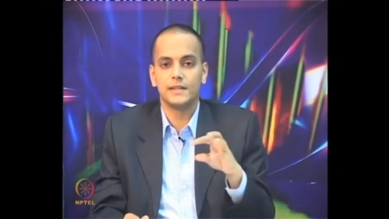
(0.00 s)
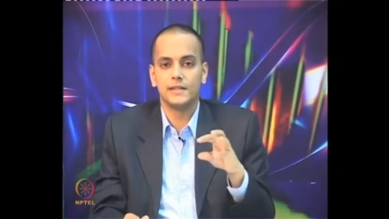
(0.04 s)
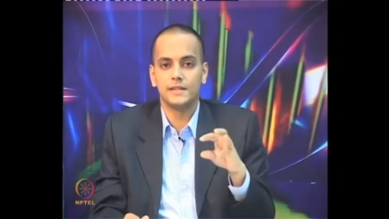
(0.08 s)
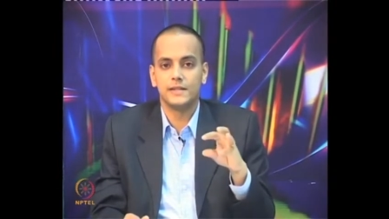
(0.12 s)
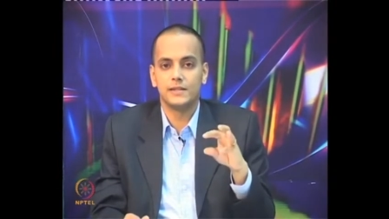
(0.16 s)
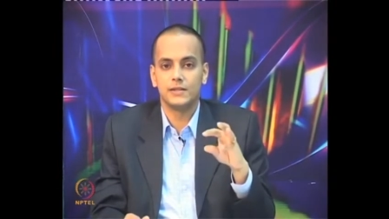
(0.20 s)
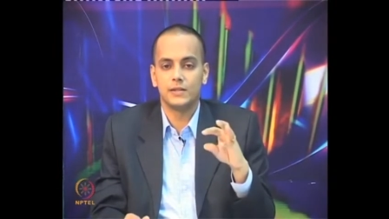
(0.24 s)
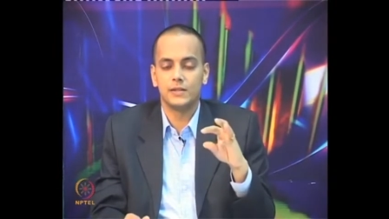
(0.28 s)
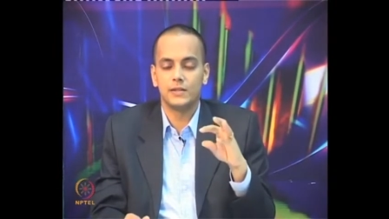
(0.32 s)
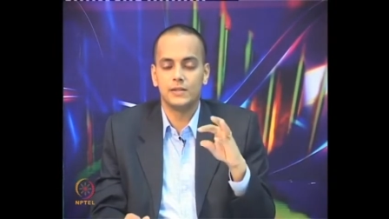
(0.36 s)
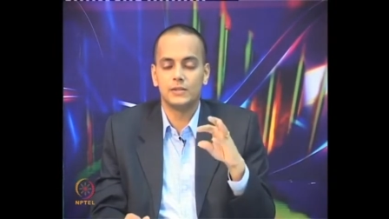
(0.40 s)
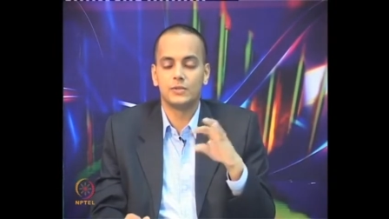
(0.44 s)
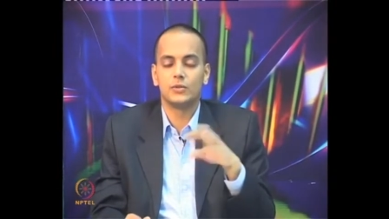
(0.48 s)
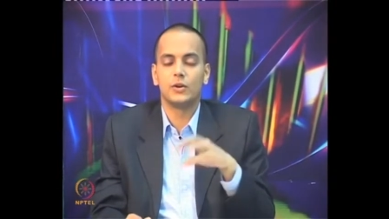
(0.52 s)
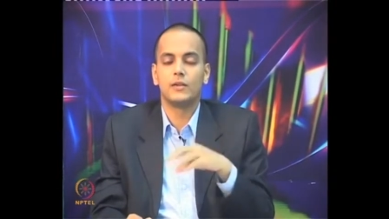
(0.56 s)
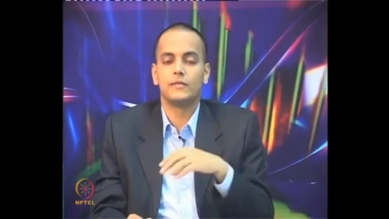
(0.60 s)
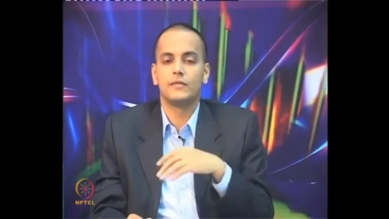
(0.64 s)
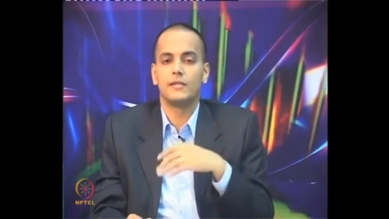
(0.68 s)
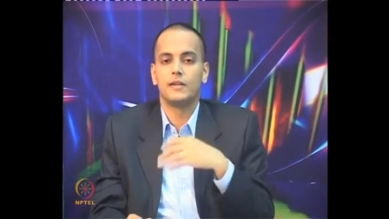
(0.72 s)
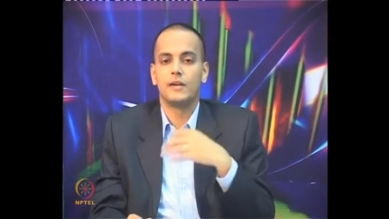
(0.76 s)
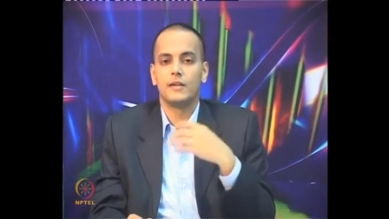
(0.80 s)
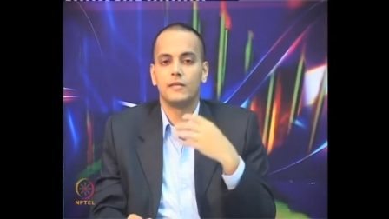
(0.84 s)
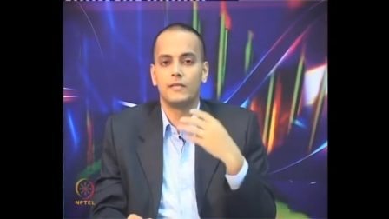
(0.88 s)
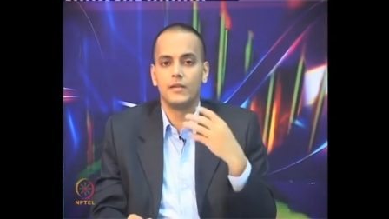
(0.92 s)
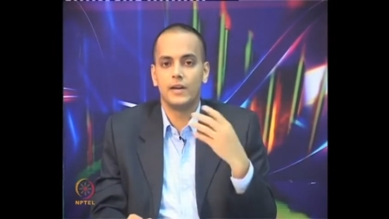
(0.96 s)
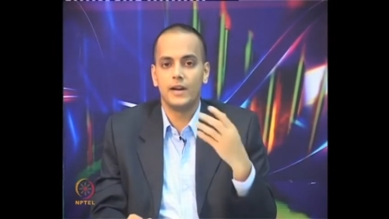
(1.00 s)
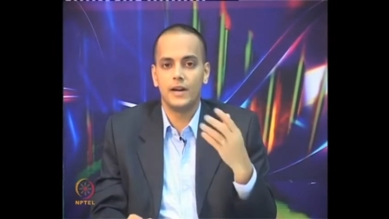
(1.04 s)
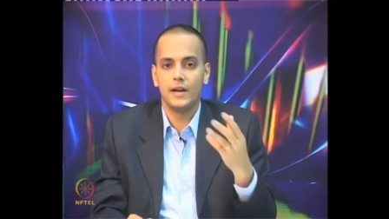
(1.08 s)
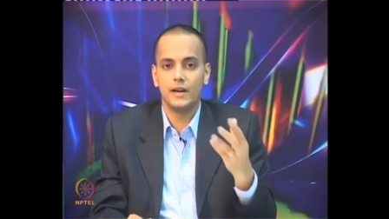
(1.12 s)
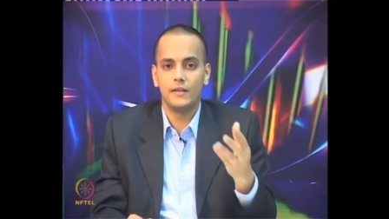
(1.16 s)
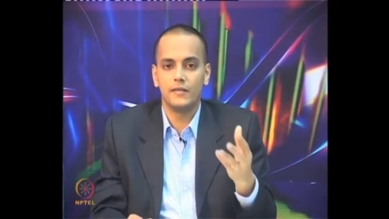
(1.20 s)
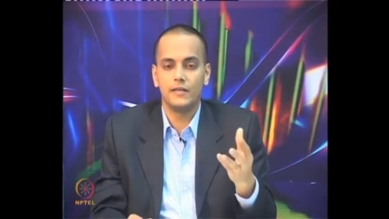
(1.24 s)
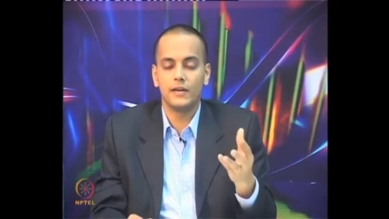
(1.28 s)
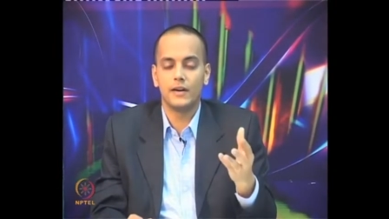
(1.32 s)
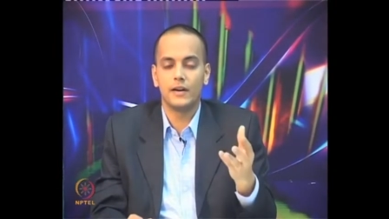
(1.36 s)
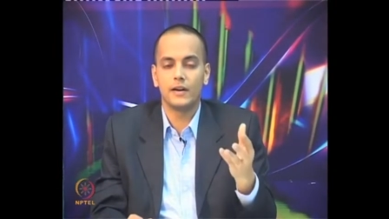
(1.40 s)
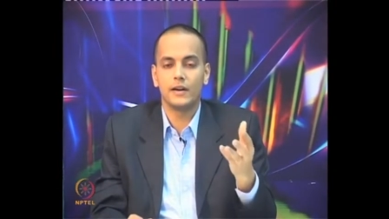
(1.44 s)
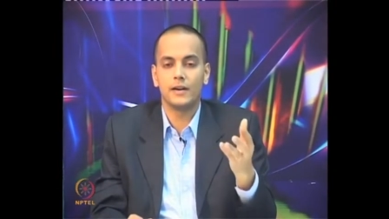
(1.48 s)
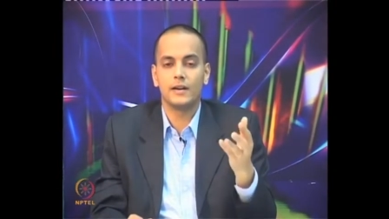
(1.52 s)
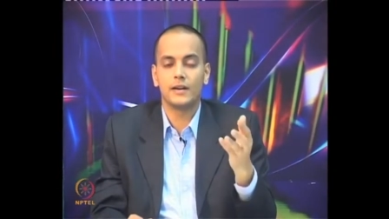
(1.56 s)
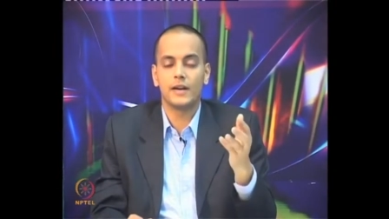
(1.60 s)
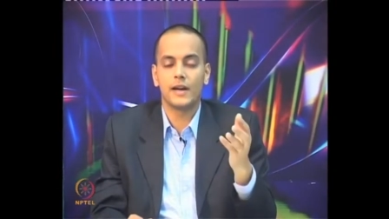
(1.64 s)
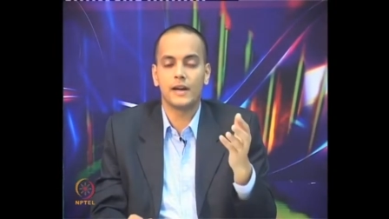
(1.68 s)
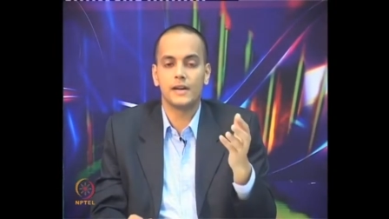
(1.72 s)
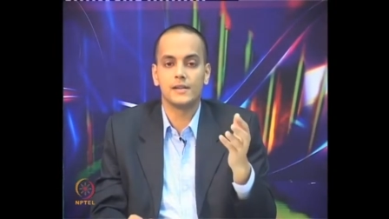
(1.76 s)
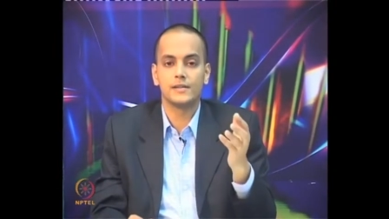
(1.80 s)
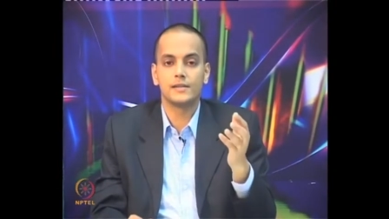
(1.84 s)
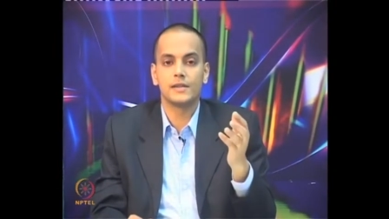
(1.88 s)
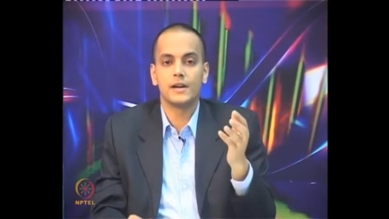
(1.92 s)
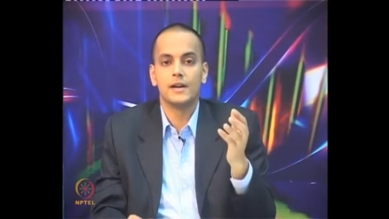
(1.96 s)
it's, it's often a very difficult
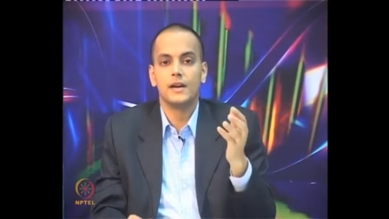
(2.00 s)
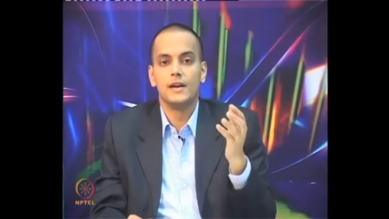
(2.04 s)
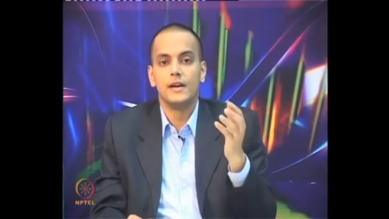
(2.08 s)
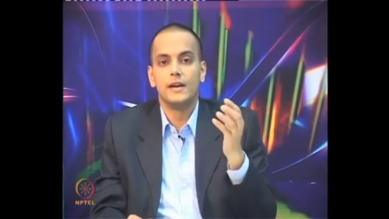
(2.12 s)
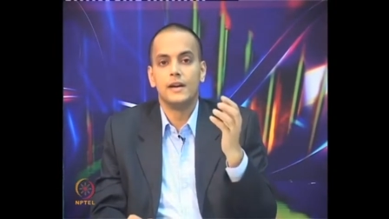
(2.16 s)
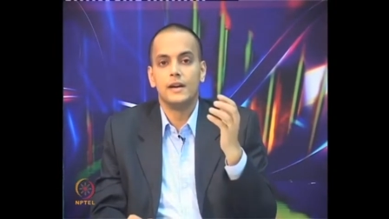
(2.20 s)
task